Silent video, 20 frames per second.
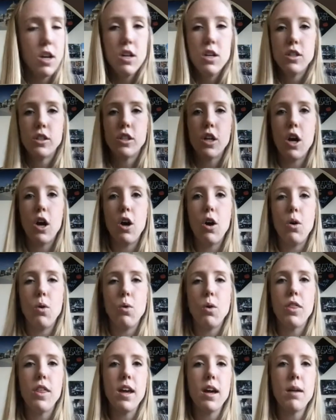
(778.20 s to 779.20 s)

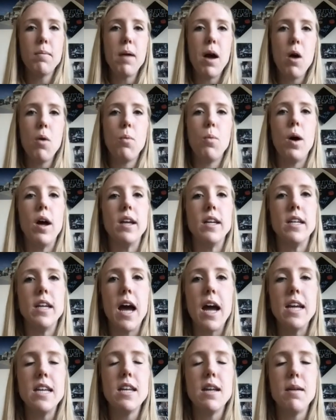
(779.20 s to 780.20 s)
So think about what
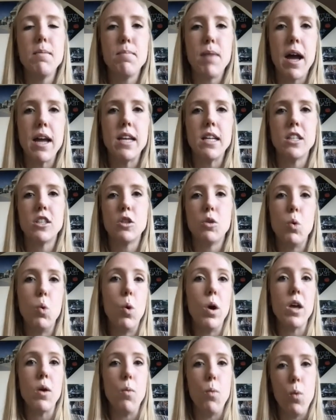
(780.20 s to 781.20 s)
90 minus
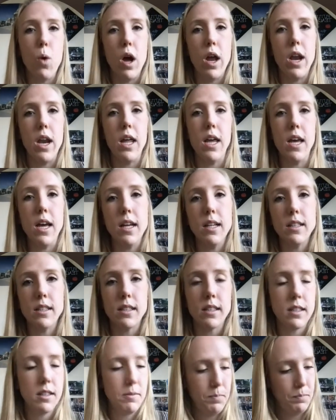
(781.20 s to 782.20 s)
21
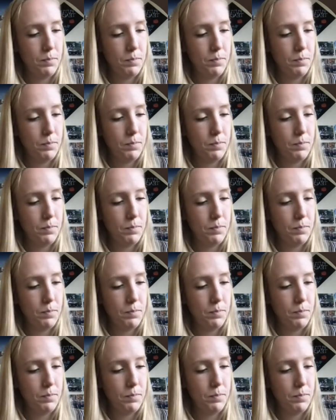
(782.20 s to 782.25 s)
is.